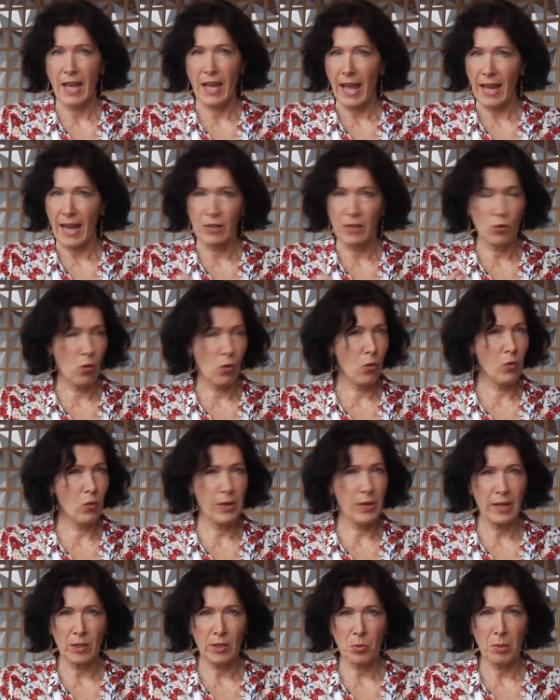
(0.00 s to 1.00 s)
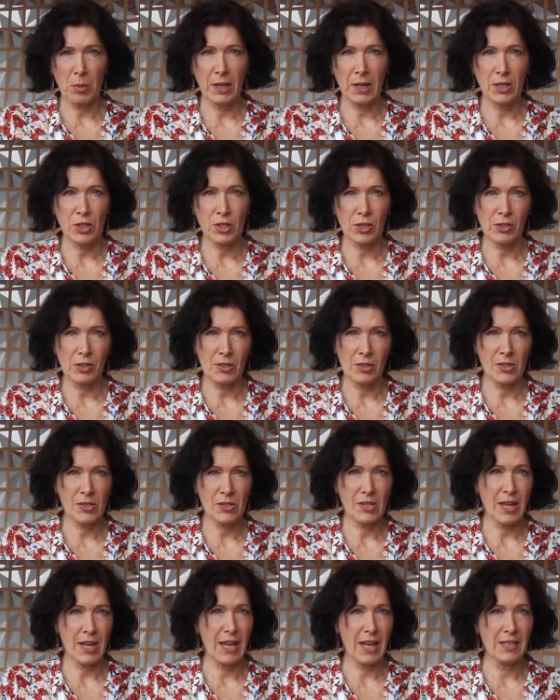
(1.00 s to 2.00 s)
and all the other
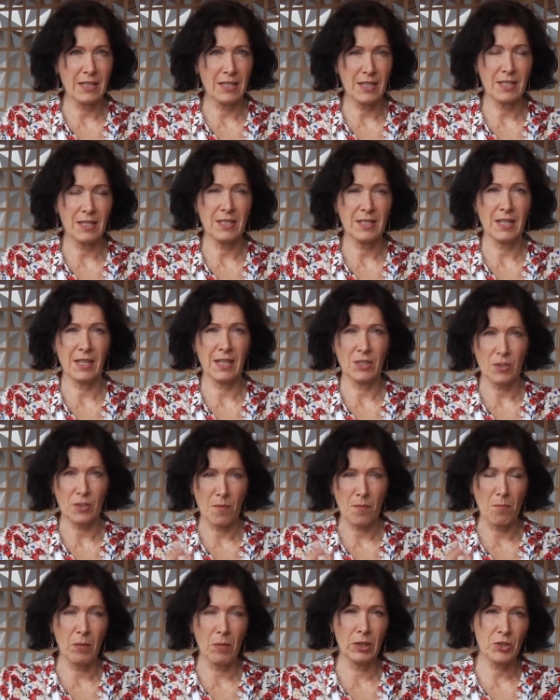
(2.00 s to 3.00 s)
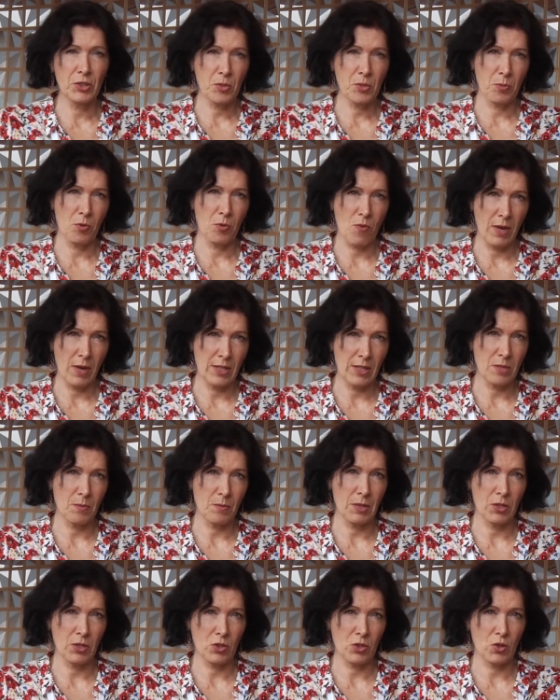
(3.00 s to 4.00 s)
patients entered into multiple
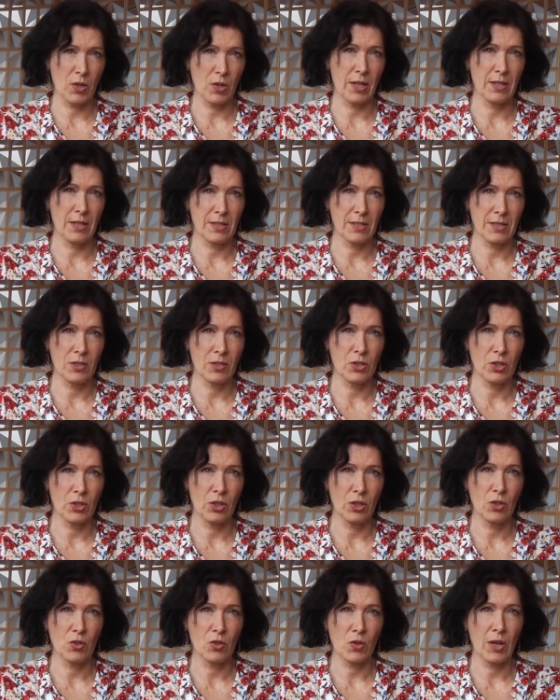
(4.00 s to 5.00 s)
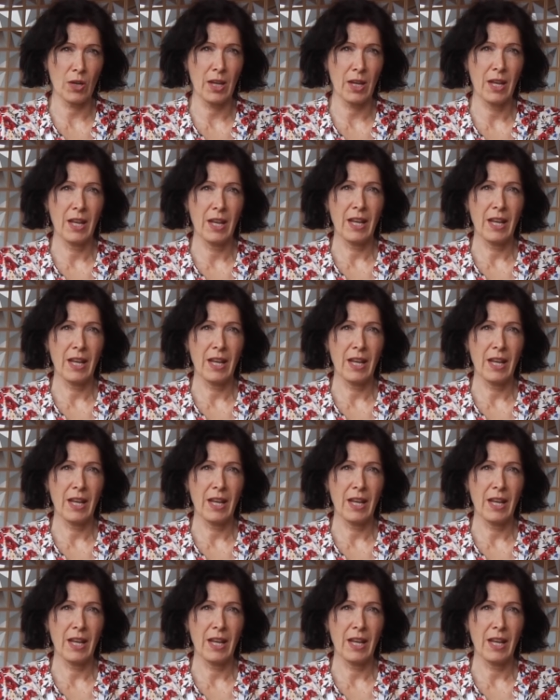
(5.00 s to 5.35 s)
randomized trials in surgery